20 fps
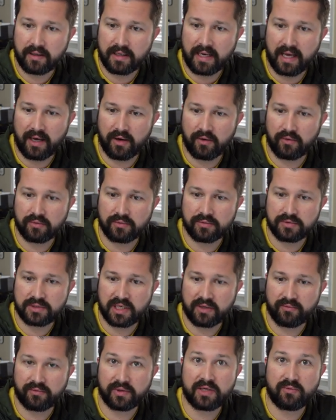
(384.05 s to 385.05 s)
Now,
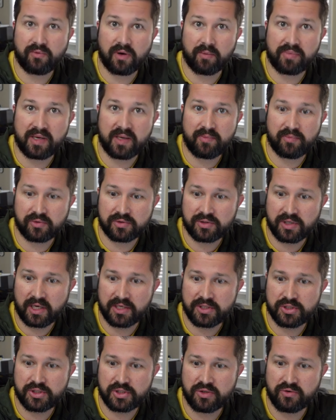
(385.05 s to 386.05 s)
generally what people try
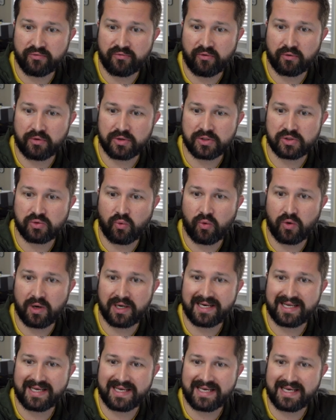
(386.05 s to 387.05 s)
and shoot for is
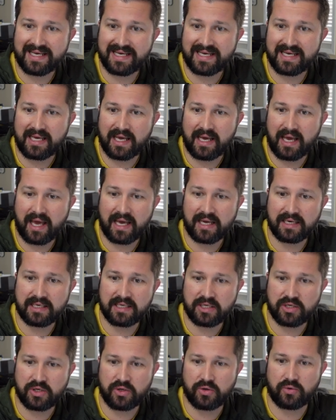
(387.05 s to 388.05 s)
1E
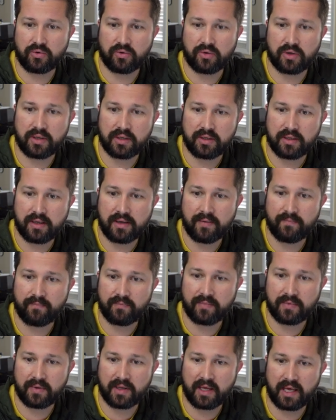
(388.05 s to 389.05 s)
ADU,
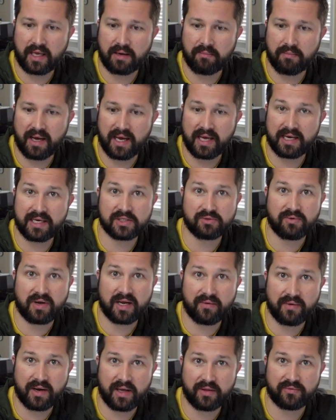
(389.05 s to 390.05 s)
and mine is
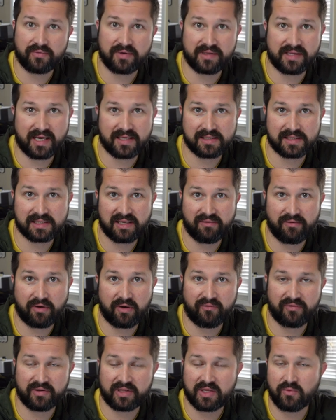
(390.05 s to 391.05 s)
right around
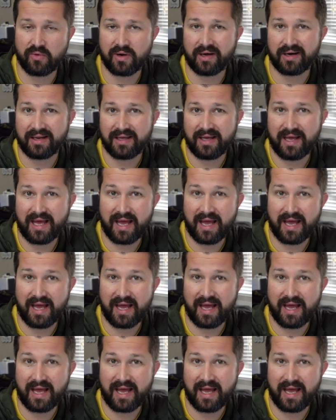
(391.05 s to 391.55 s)
3,751.